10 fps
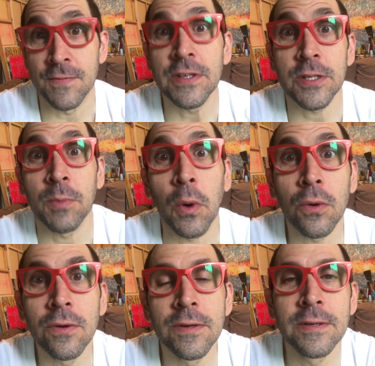
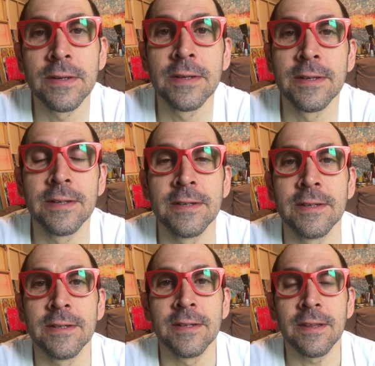invisible
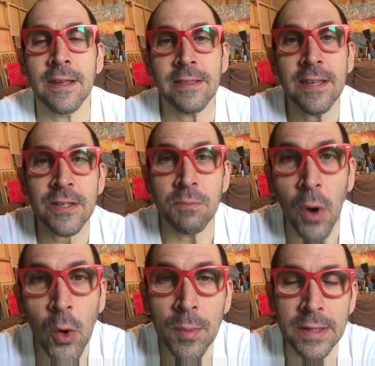like this
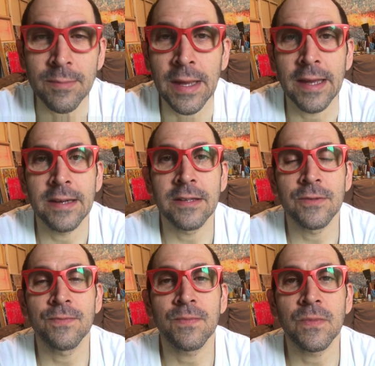moment man
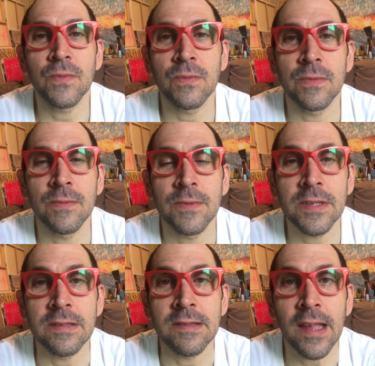it's
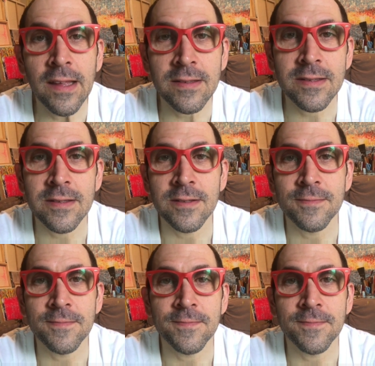it's intense